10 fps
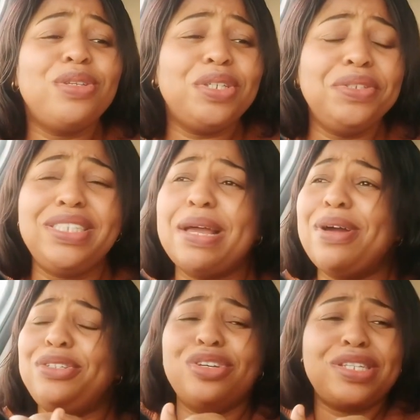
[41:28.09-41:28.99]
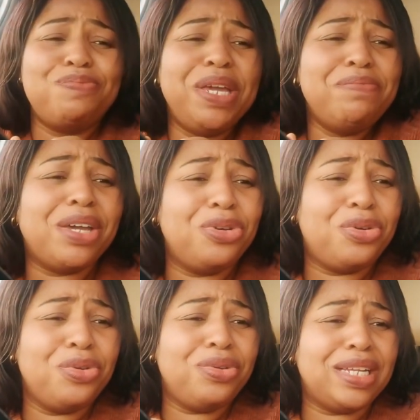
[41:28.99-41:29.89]
Most of the time, I'll just be in my
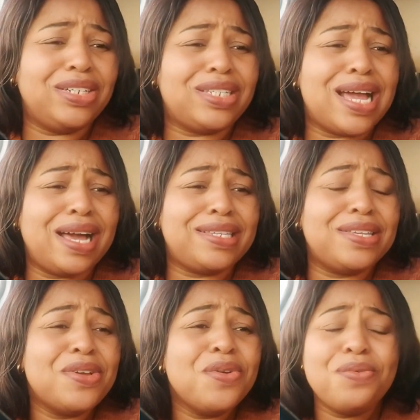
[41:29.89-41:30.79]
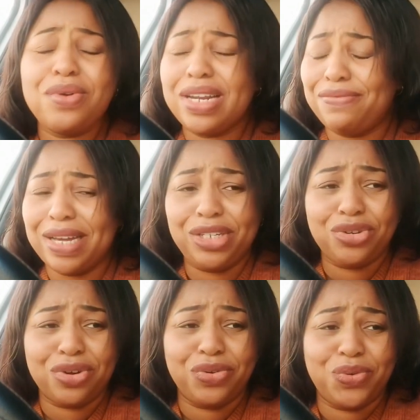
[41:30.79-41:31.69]
cocoon and just ask, what have I
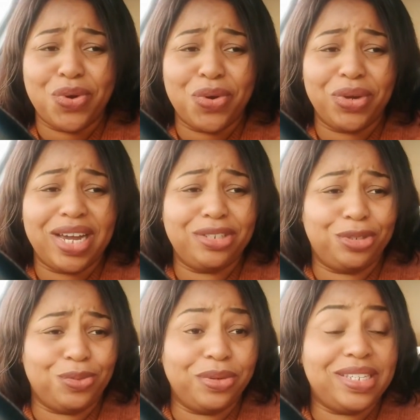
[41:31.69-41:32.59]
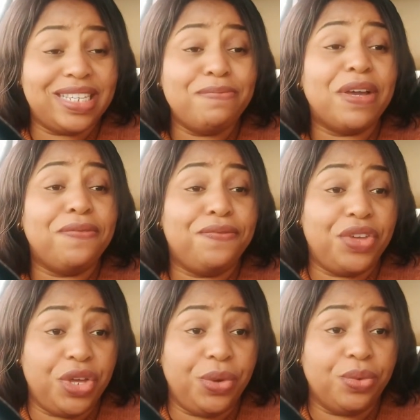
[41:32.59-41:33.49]
done wrong? I just want to say my
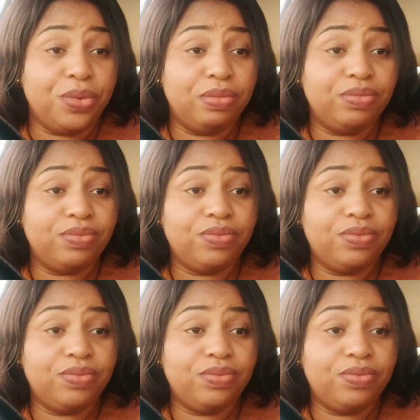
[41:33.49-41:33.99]
view.